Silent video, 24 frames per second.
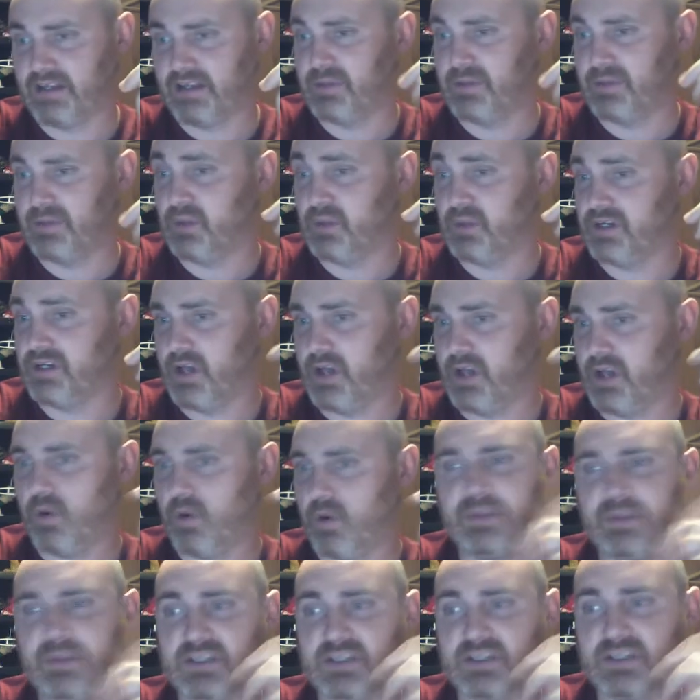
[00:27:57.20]
it wouldn't know it
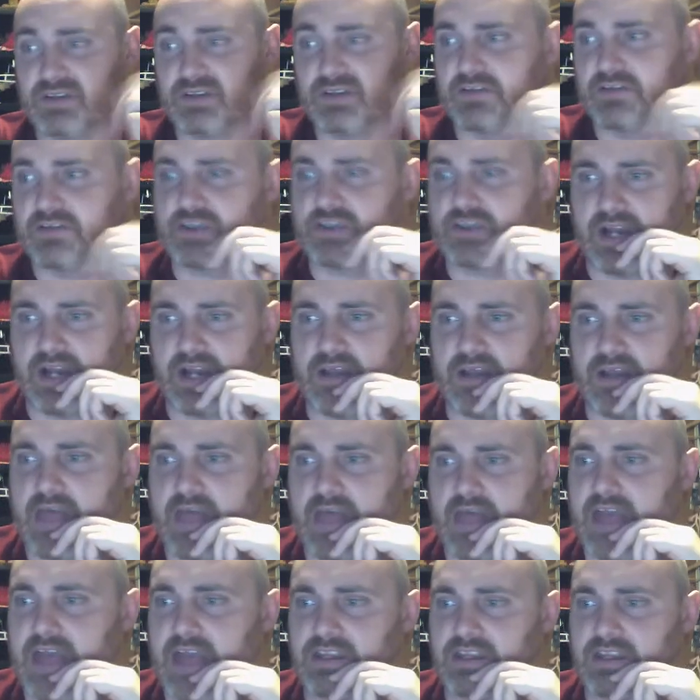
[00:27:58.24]
because it was never trained on
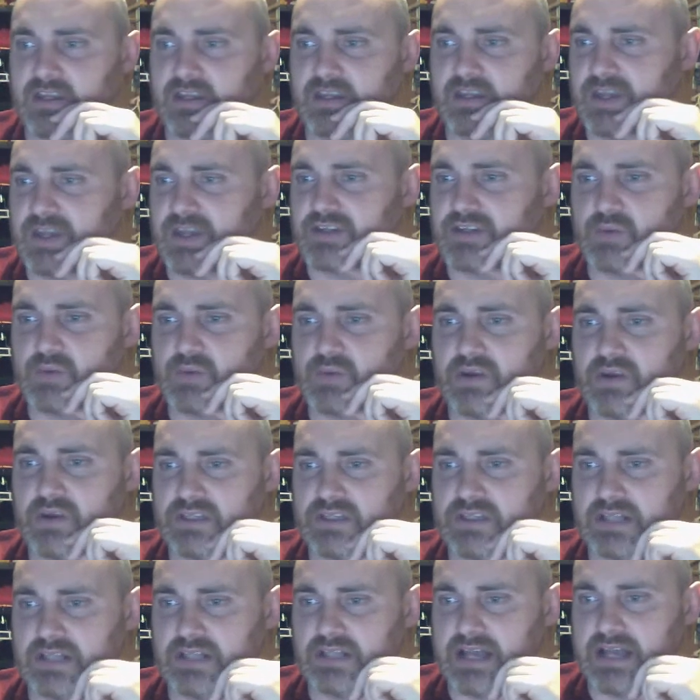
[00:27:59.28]
that. You need to make sure it's one of these
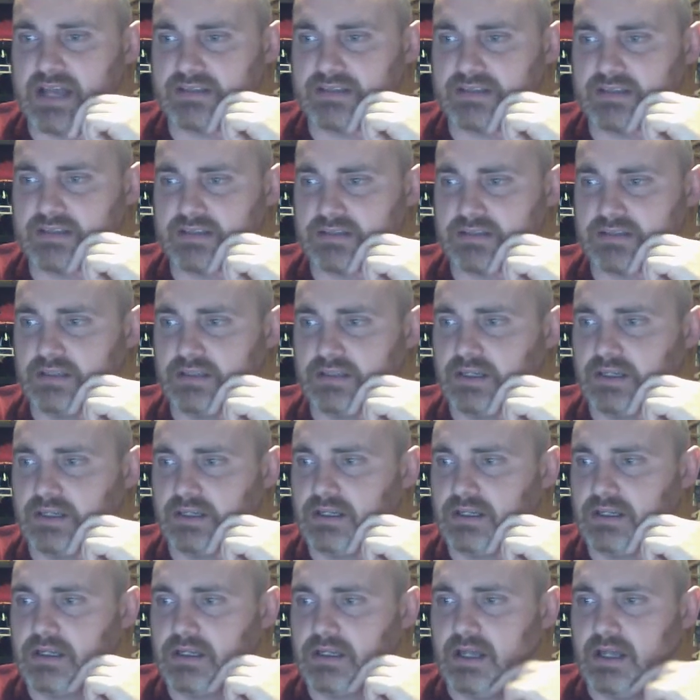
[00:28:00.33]
classes.
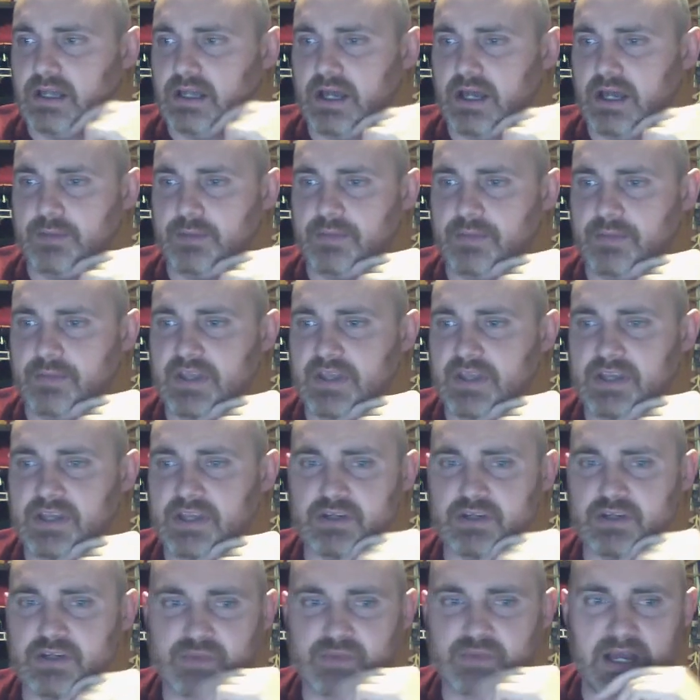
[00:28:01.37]
And then
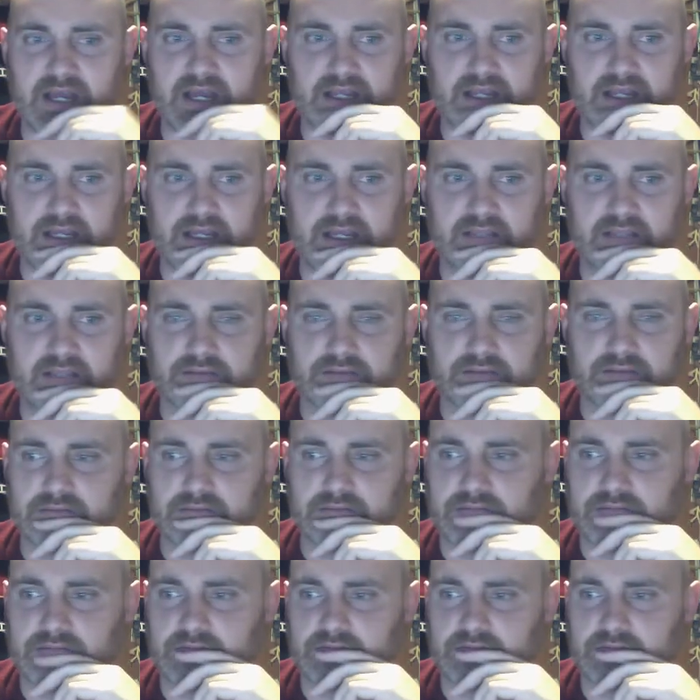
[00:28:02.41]
here's my,
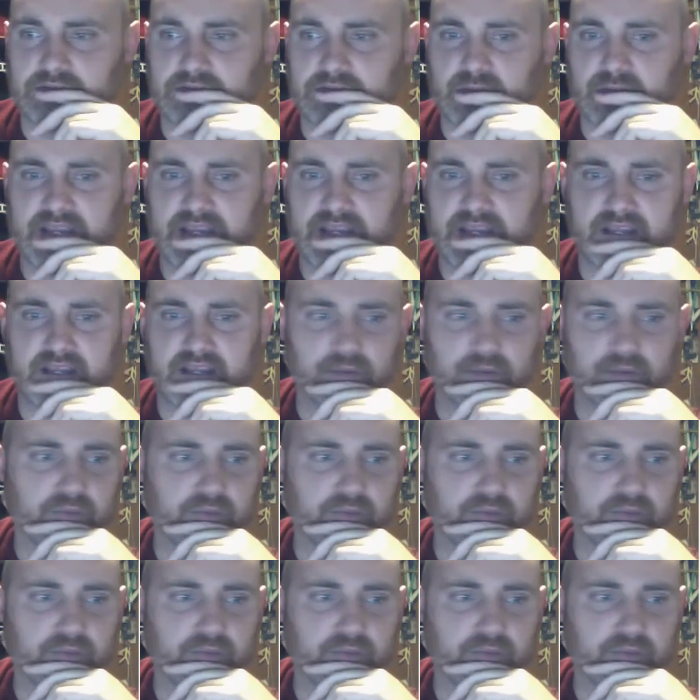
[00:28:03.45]
my GitHub